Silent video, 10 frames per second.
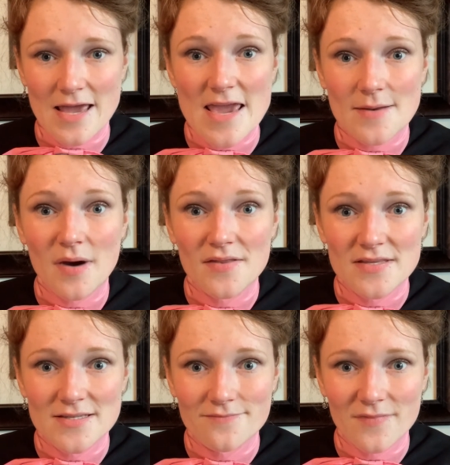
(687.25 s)
8
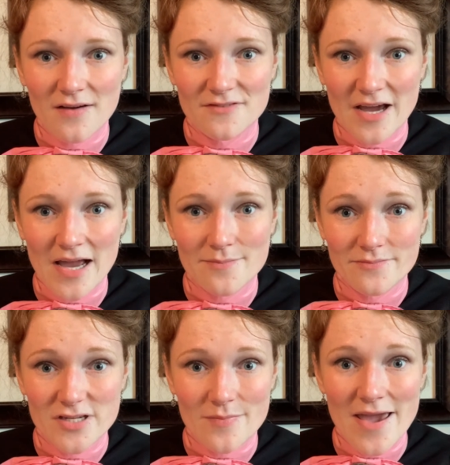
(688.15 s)
months of time
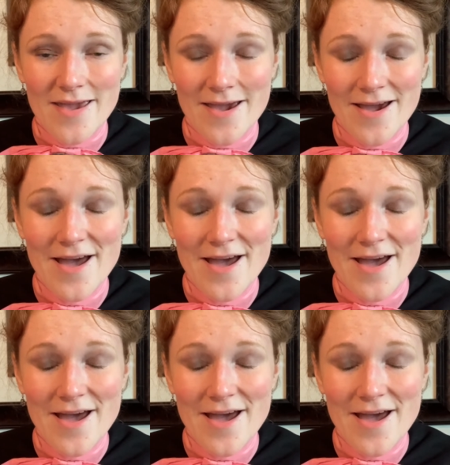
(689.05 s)
to make.